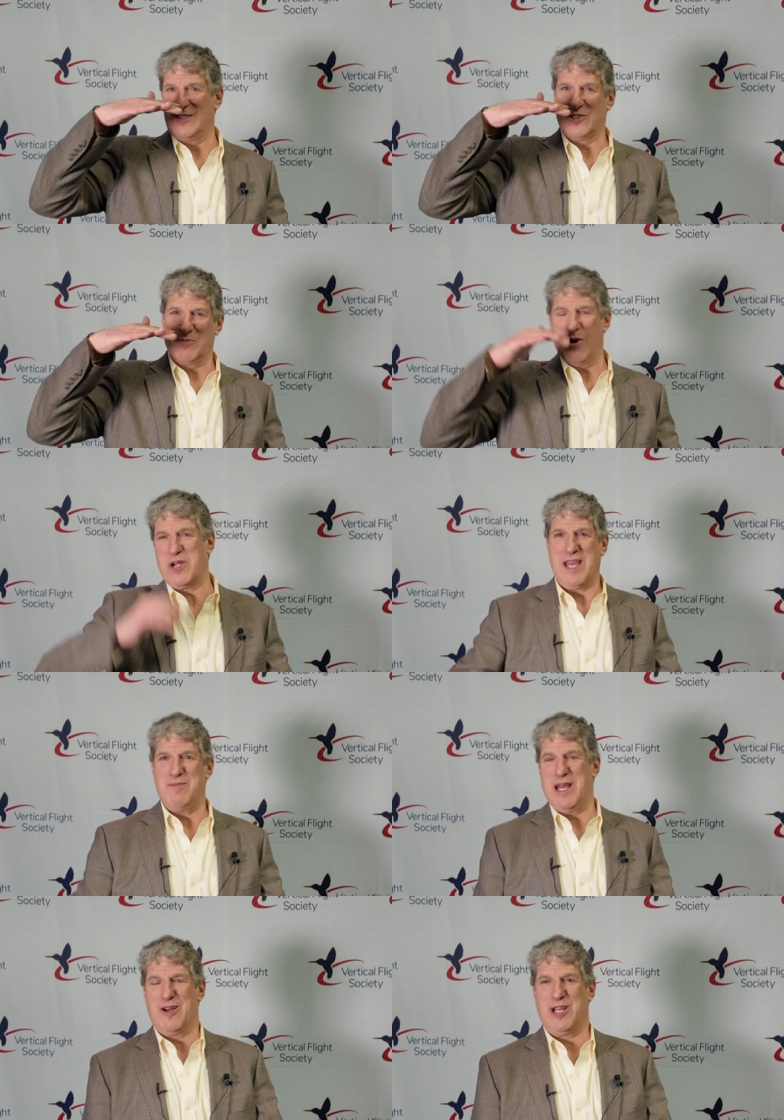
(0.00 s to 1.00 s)
smoke
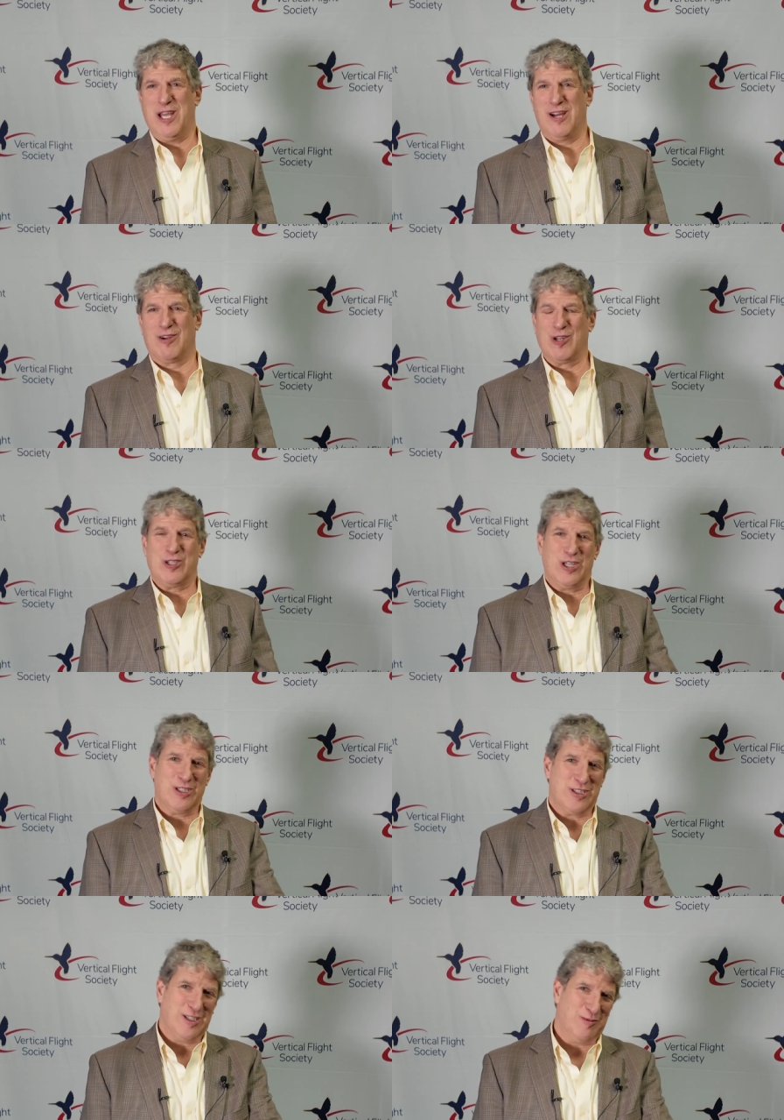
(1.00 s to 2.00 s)
came down to here, and all you
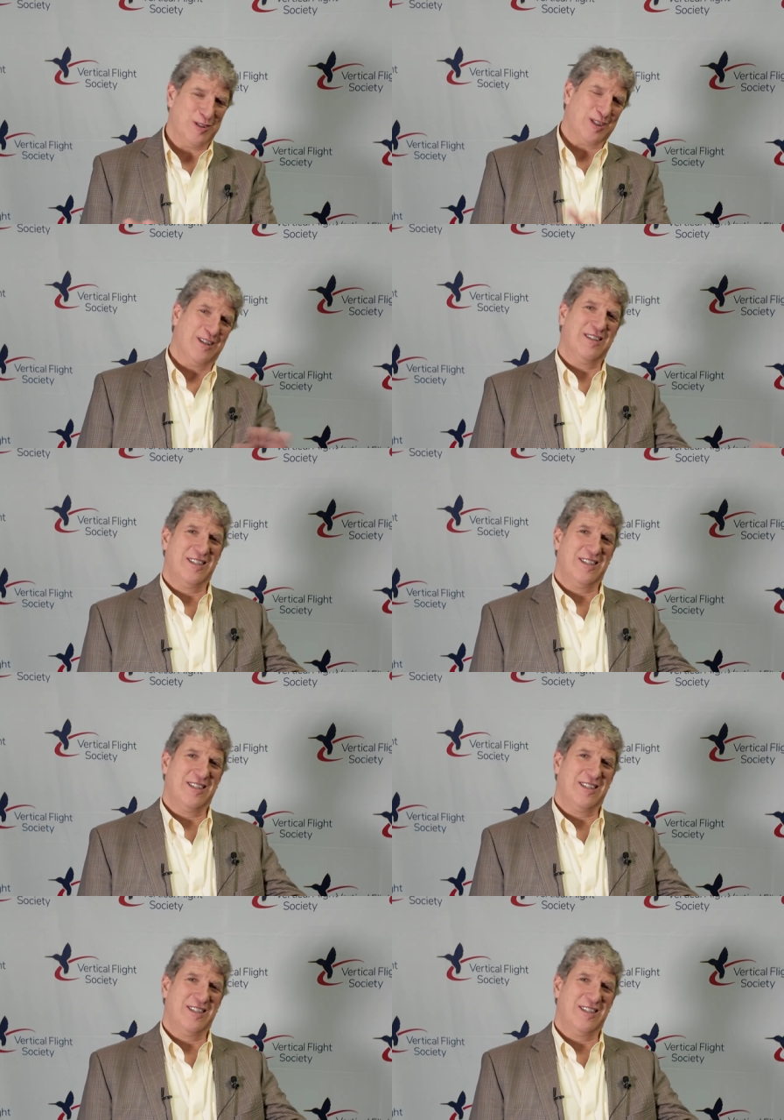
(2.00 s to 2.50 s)
could see was a